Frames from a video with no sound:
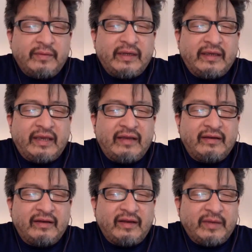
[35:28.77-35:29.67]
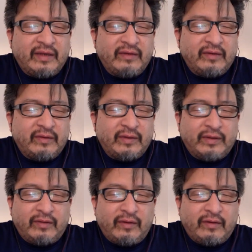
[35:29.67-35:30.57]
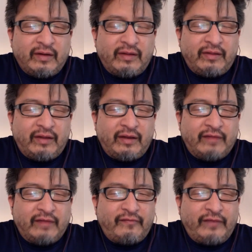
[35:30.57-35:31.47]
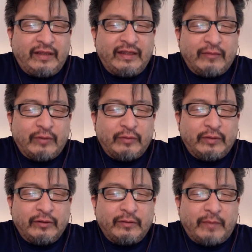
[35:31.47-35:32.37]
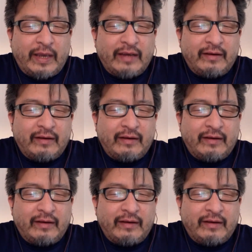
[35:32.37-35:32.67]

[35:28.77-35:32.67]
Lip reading: again, I mean, I have a feeling that when we look back